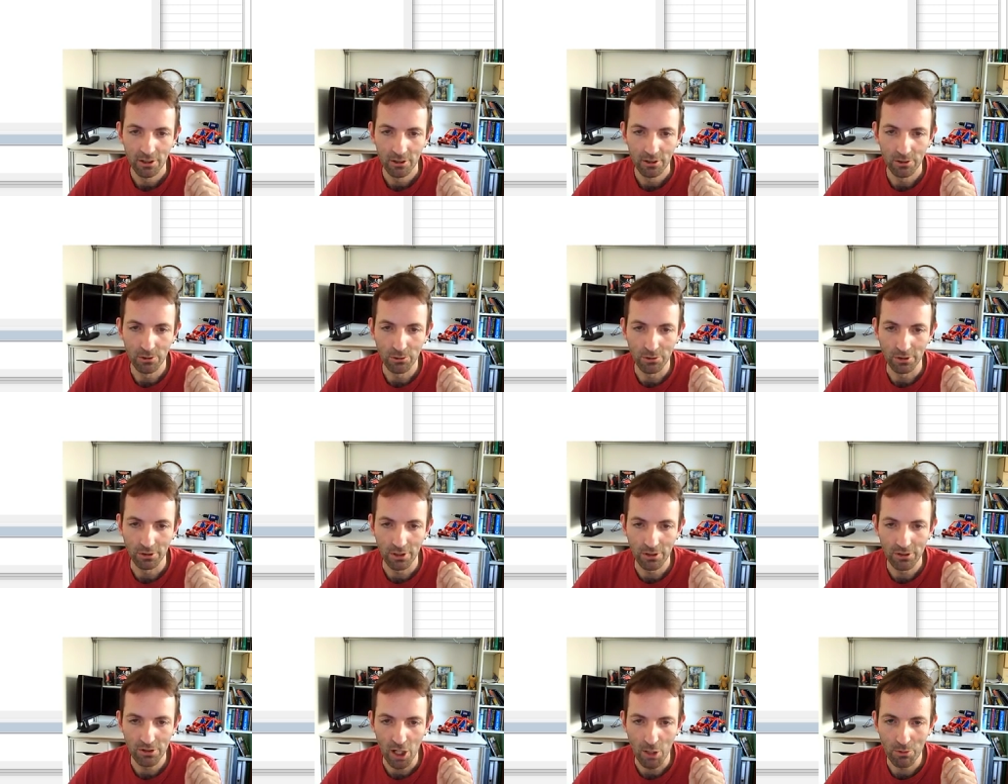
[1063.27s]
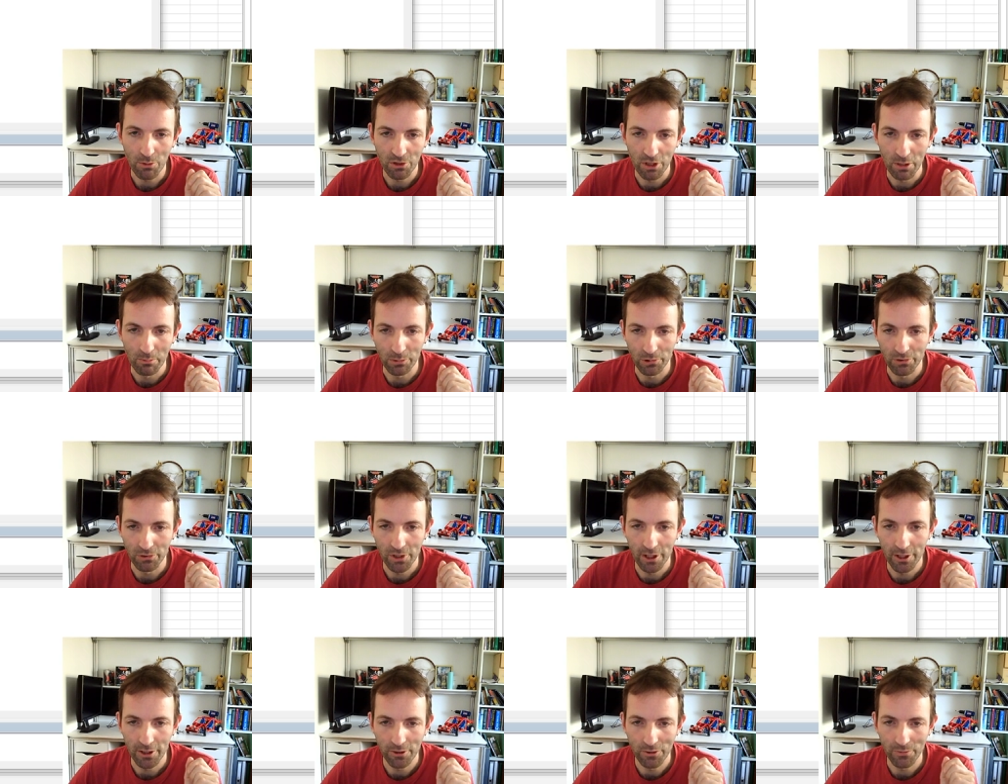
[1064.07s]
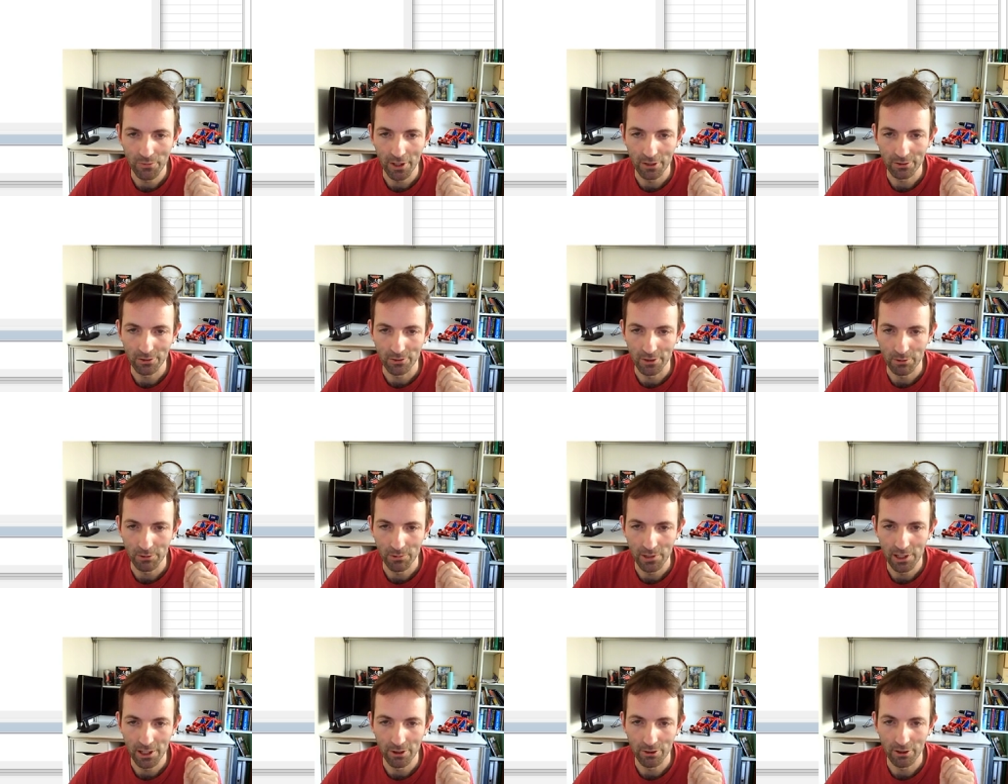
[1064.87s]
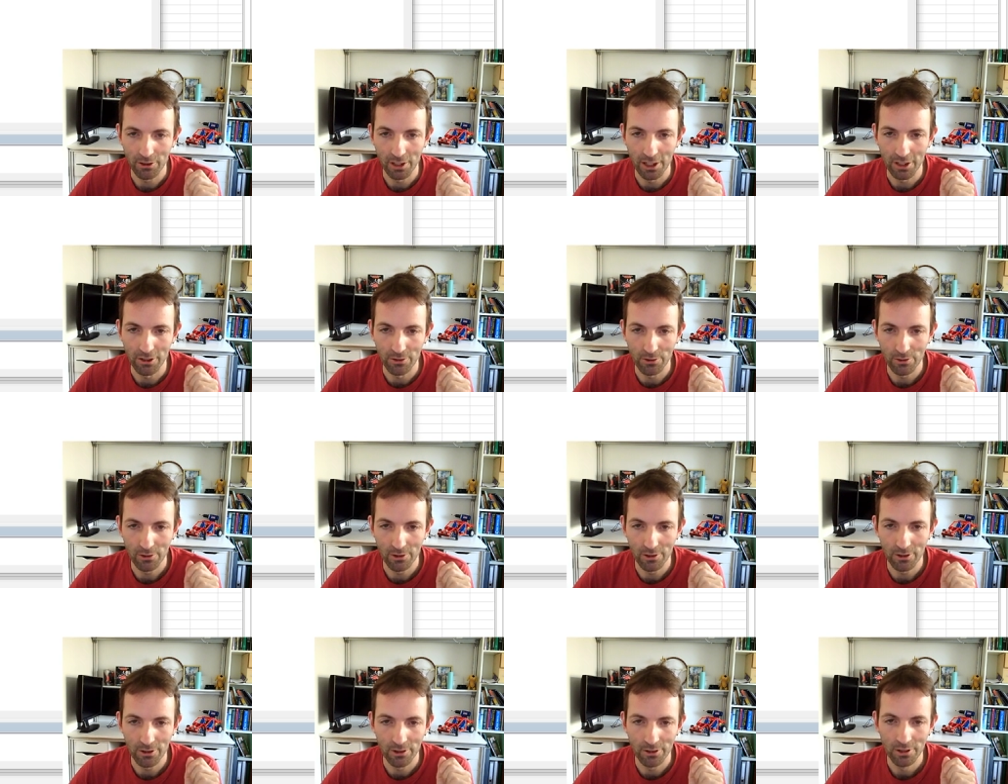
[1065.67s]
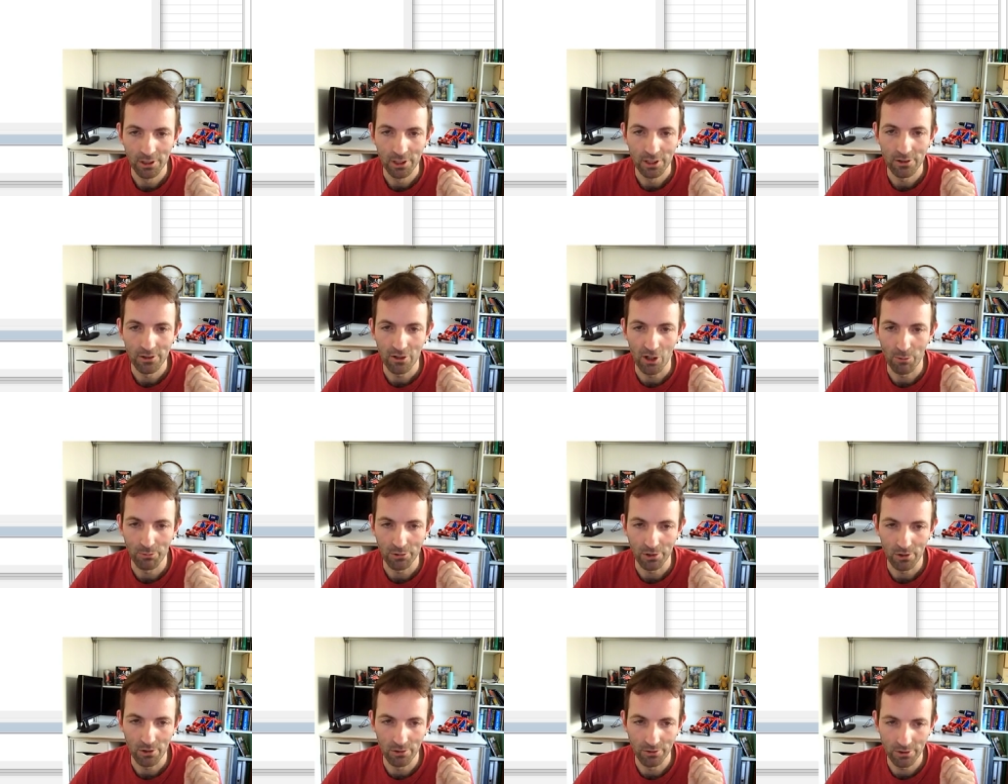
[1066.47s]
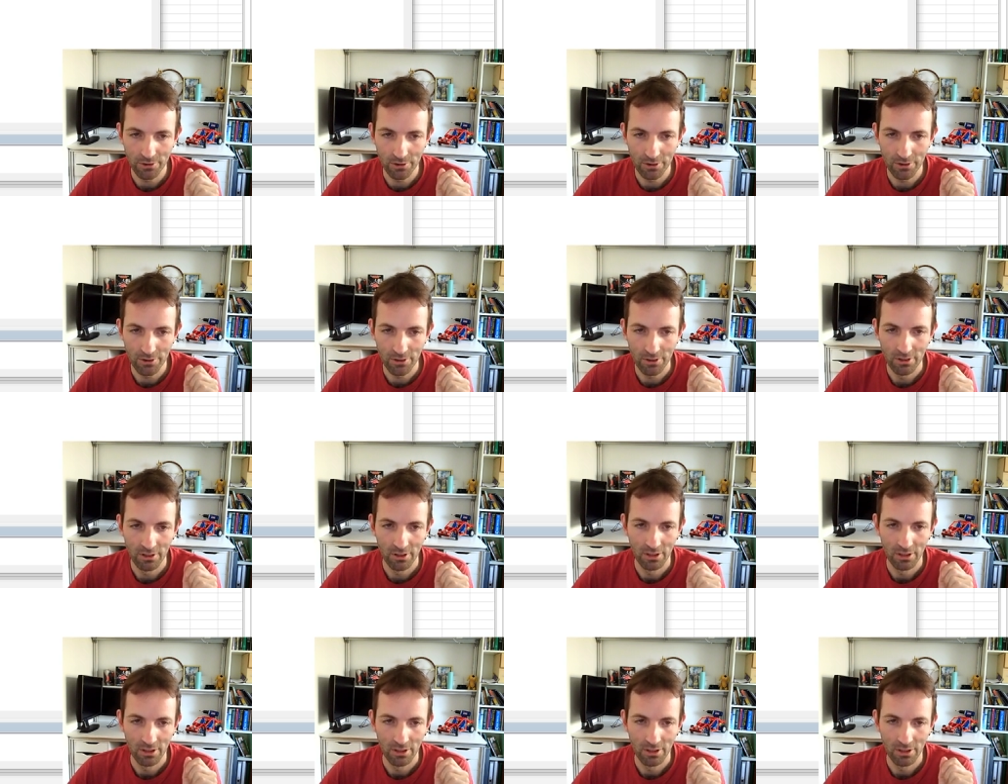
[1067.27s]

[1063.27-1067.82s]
using the same simple size factor that we calculated earlier, times a constant.